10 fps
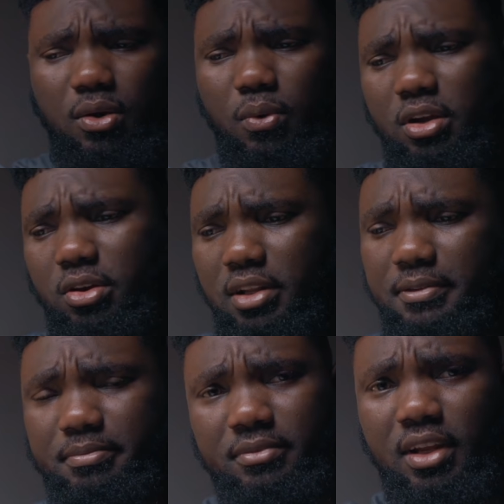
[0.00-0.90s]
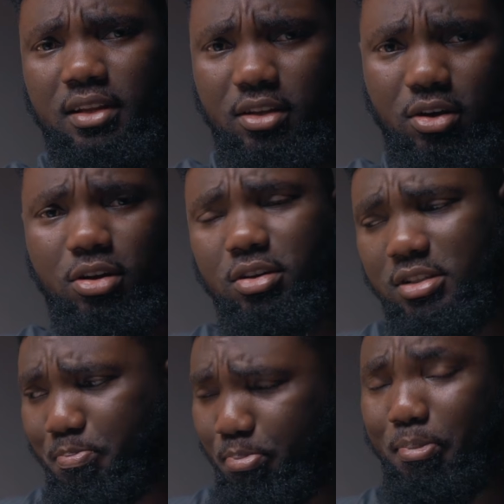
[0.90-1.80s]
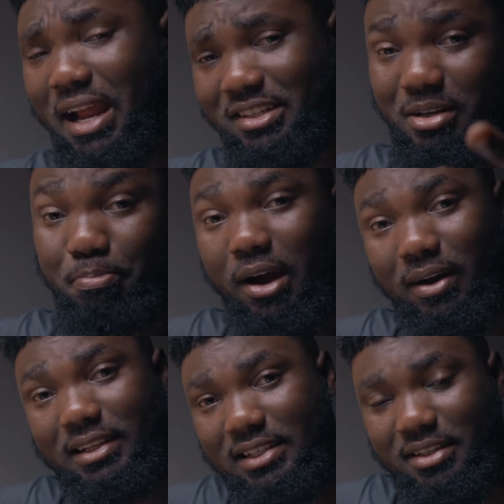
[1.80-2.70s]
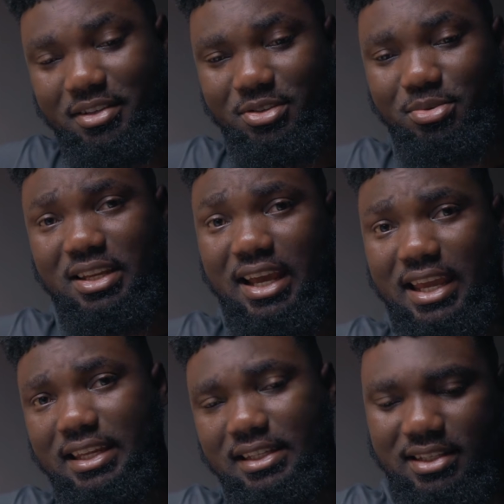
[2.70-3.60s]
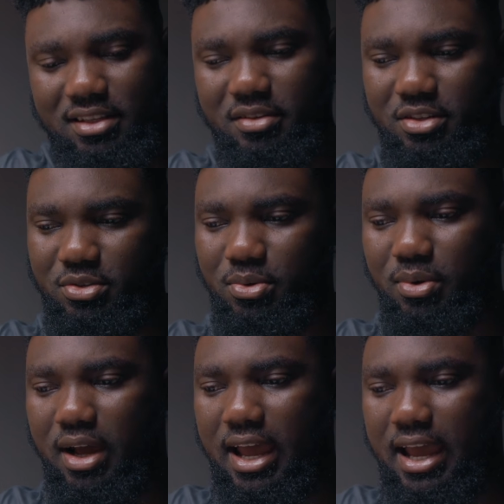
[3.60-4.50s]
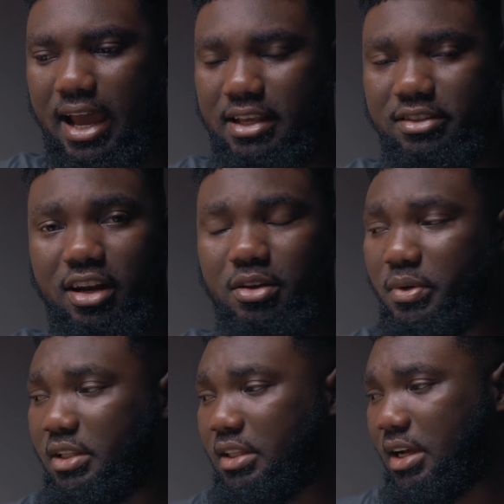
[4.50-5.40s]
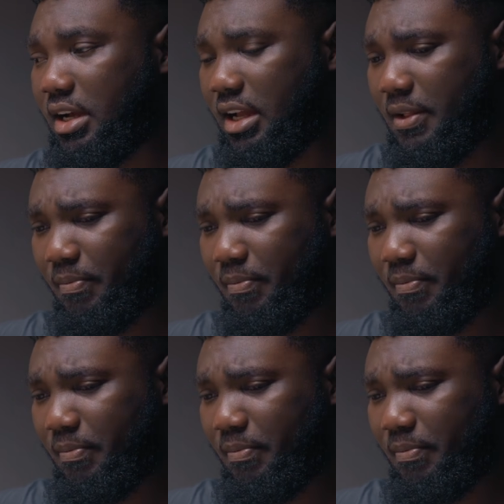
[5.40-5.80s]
what do you call it, the Godox battery powered series, so they are AD series. So I started with the